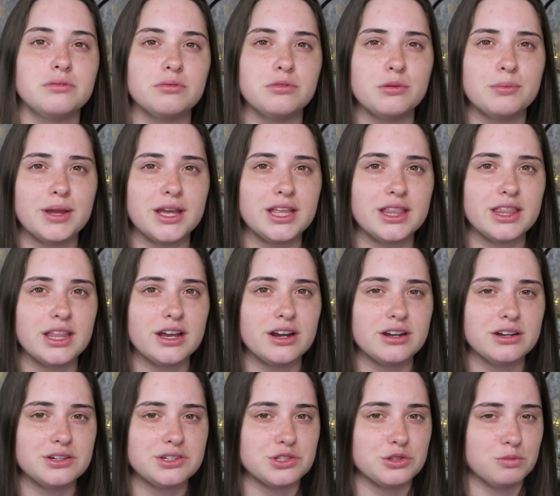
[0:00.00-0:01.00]
remained
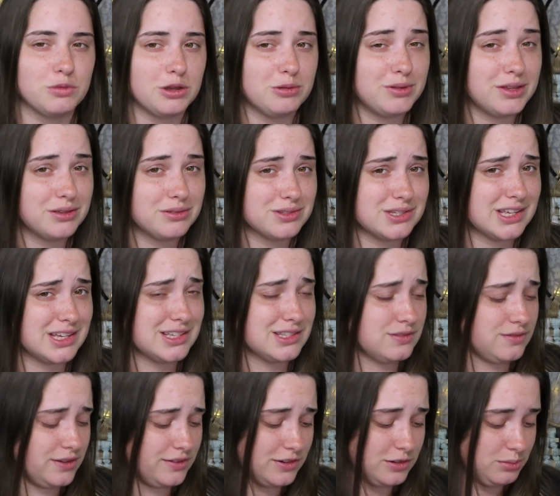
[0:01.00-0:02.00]
there, so maybe it was like
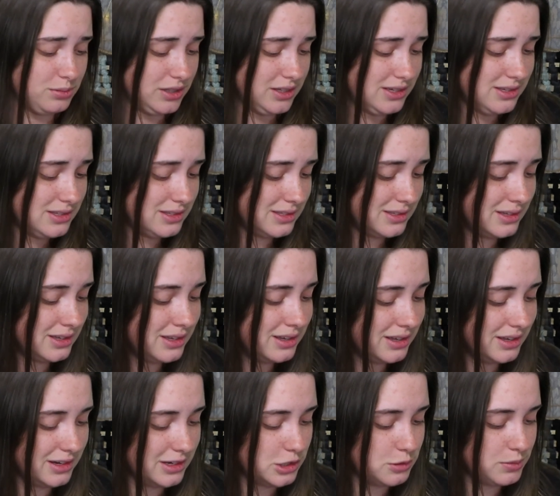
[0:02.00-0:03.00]
his favorite place
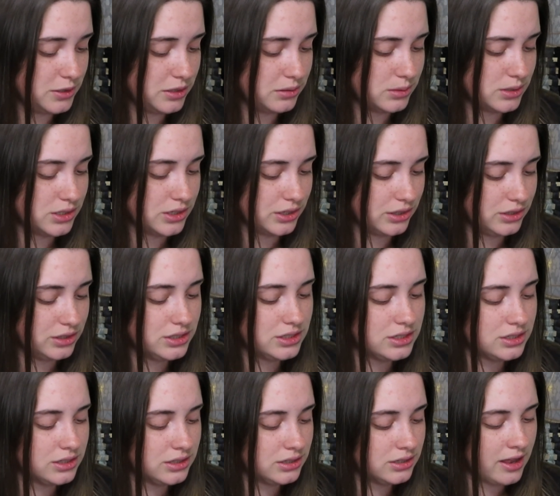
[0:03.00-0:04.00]
and his spirit returned.
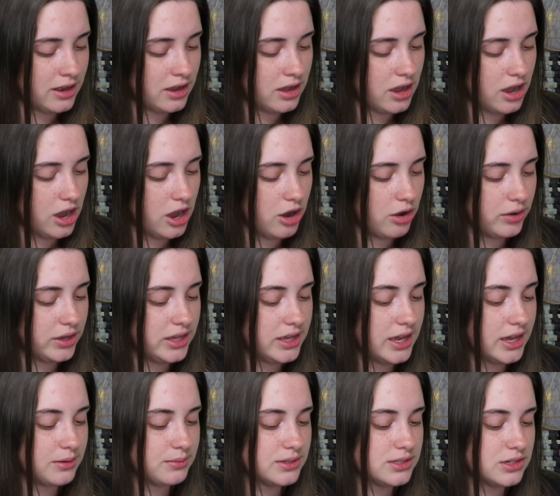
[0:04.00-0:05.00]
Oh, he
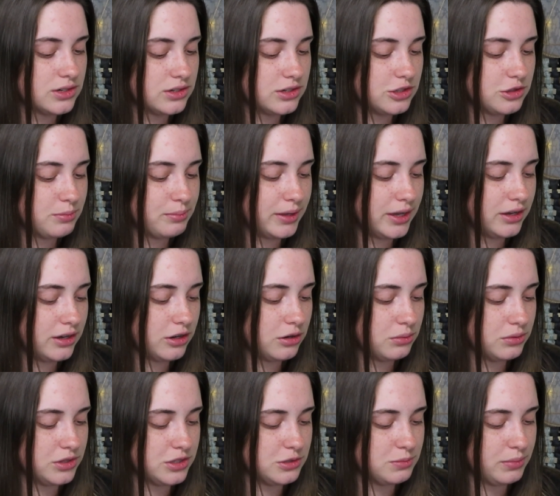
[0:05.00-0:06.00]
had returned to the Baker
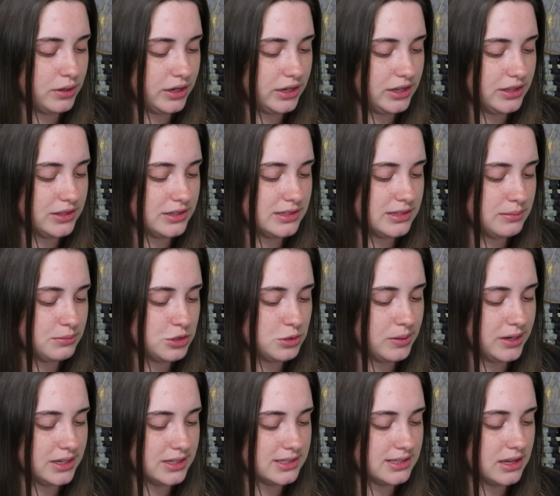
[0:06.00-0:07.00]
with his body in the same
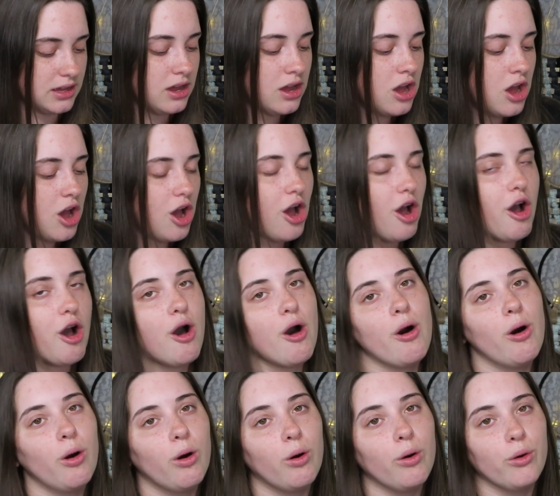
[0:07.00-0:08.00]
traumatic state.
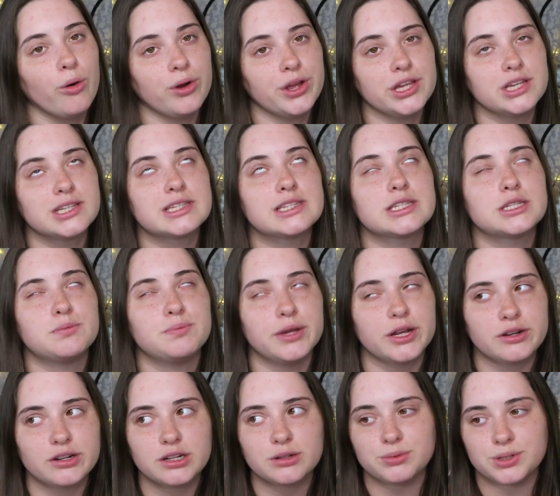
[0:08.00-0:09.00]
Oh, his
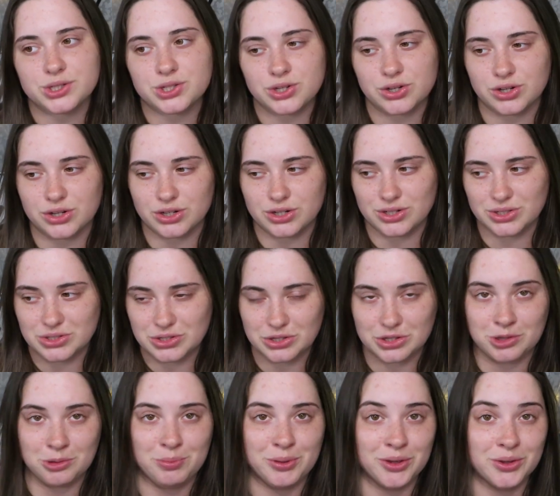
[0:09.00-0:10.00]
spirit returned to
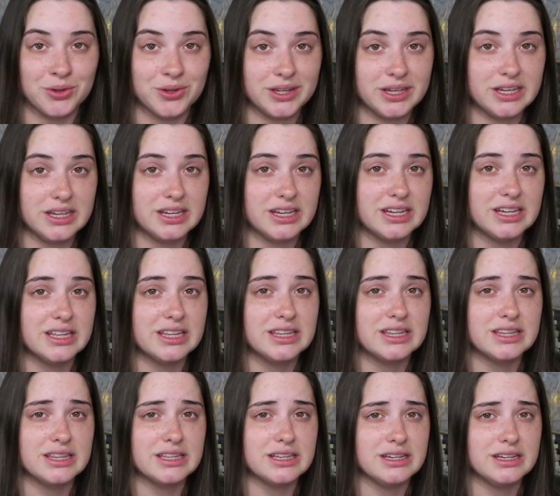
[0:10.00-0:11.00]
the building
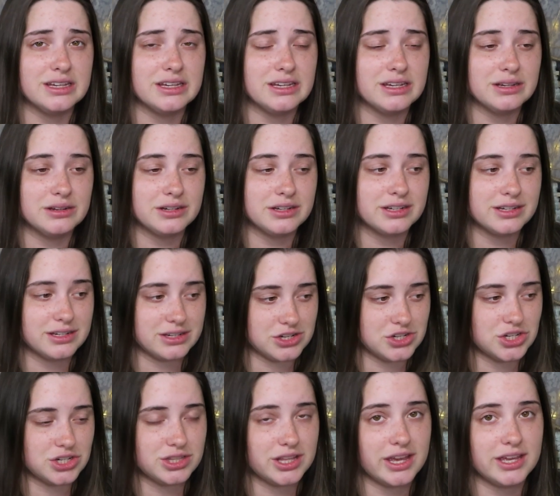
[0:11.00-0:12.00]
in the
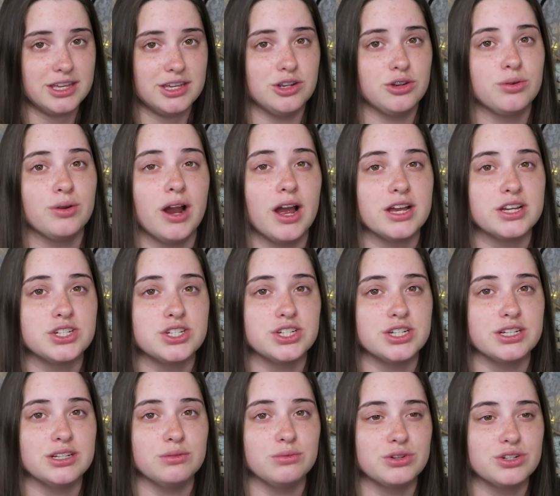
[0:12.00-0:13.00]
condition that he crashed
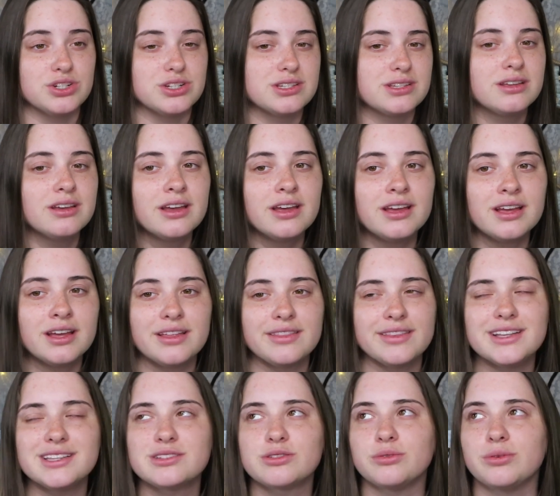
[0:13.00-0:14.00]
in, which is,
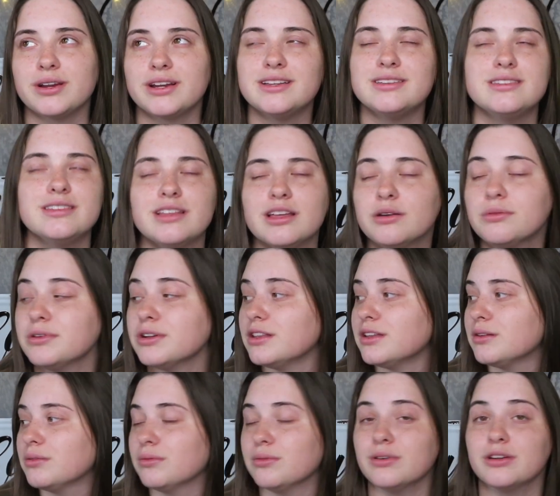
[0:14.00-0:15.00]
that's crazy. That
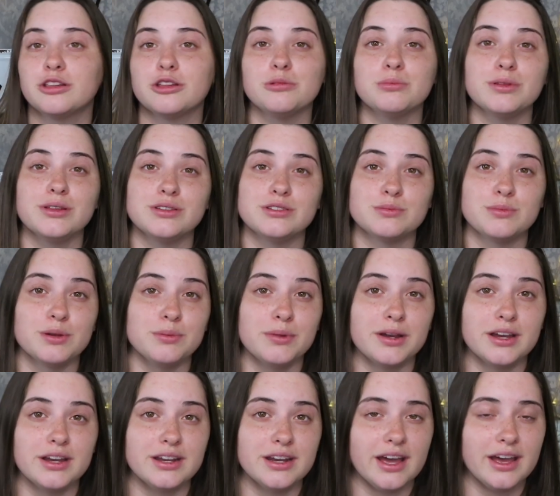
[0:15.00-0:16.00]
really, really blows my
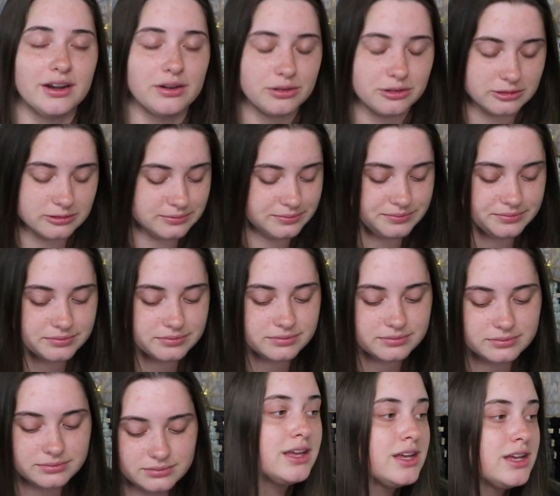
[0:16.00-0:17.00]
mind.
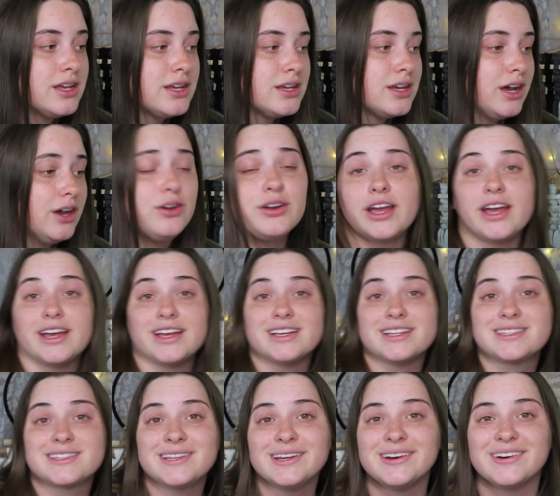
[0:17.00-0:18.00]
Okay,
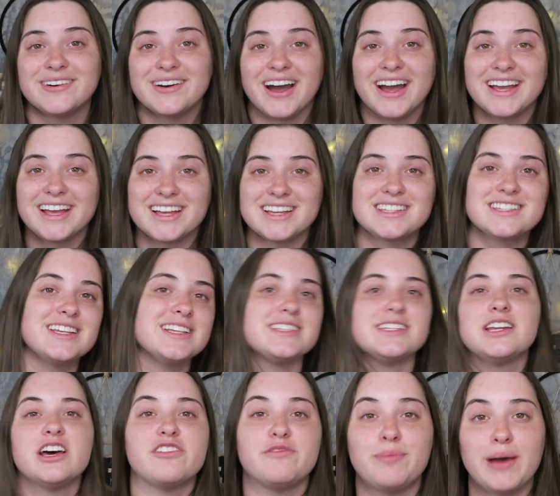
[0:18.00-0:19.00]
so I guess that's
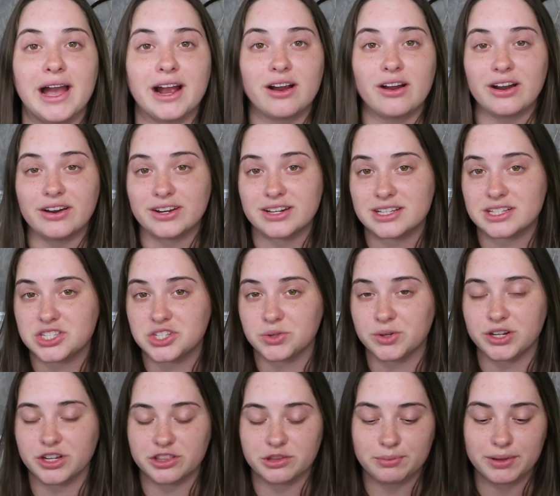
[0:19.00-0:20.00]
enough background
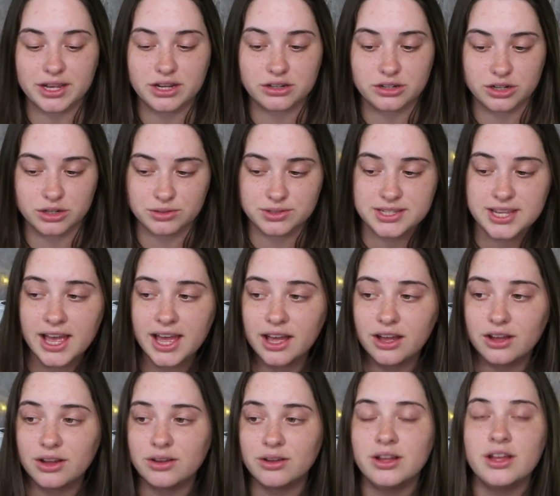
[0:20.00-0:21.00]
history on the Baker
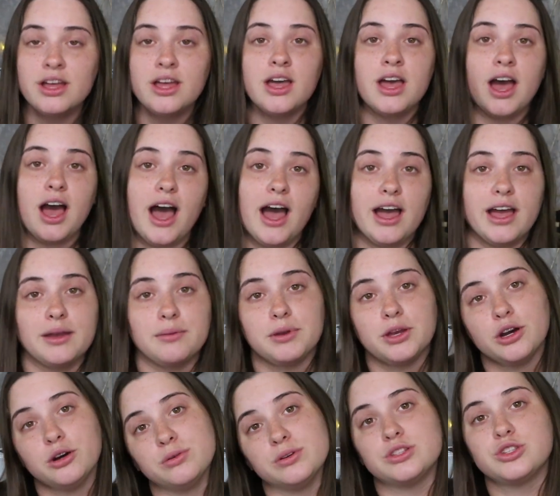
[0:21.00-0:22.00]
Hotel. I'm
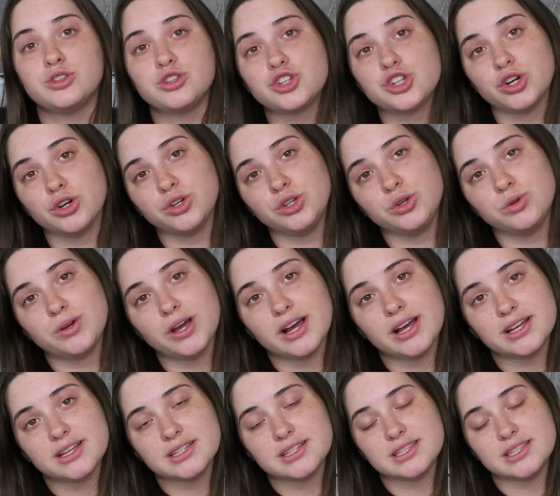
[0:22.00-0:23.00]
going to show you
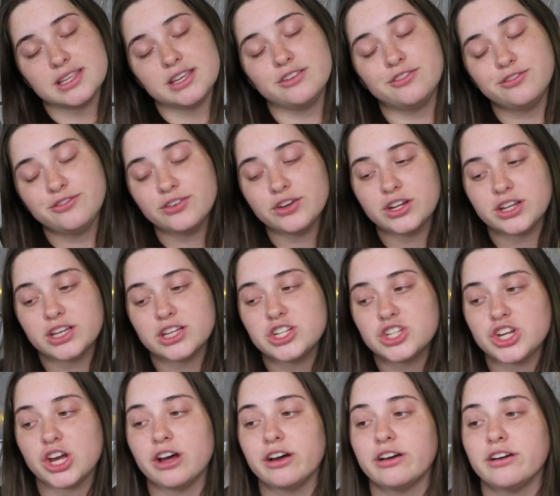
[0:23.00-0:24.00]
guys the
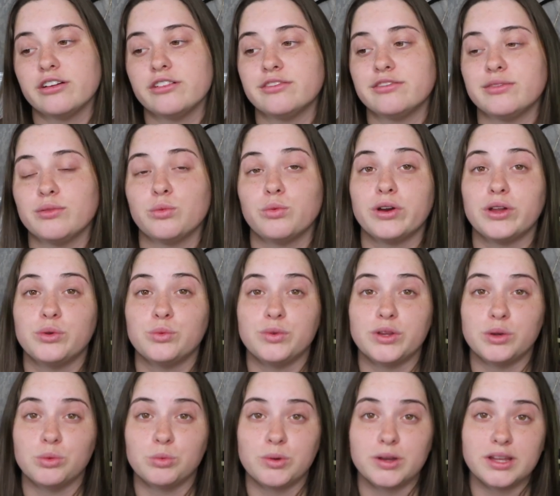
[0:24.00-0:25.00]
footage of when
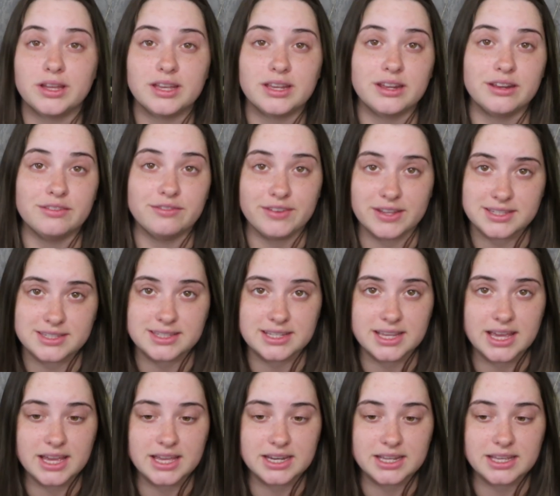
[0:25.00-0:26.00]
we went and
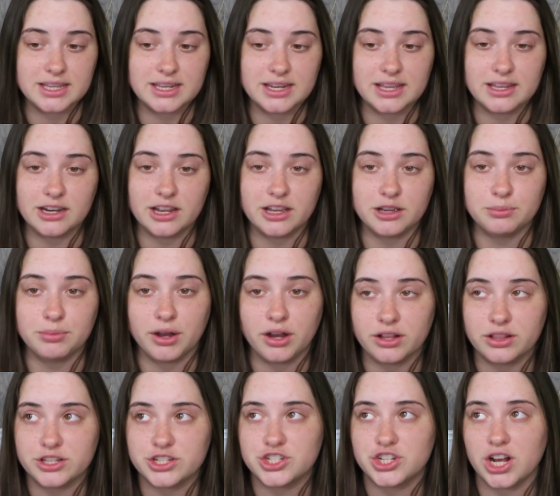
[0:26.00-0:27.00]
investigated, and I
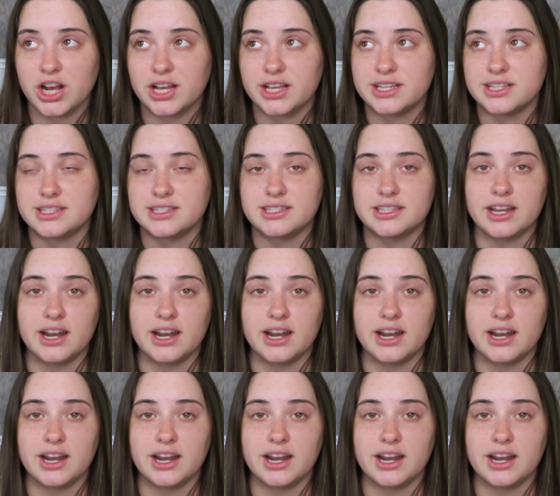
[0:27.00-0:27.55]
apologize